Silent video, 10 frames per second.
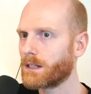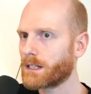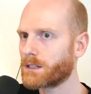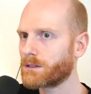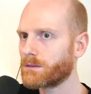
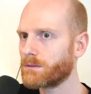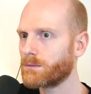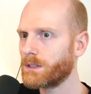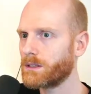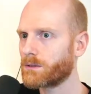
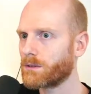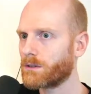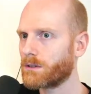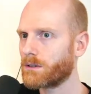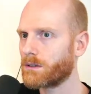action
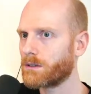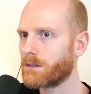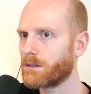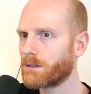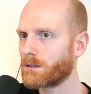redraw
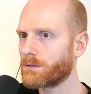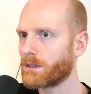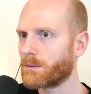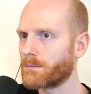confirm.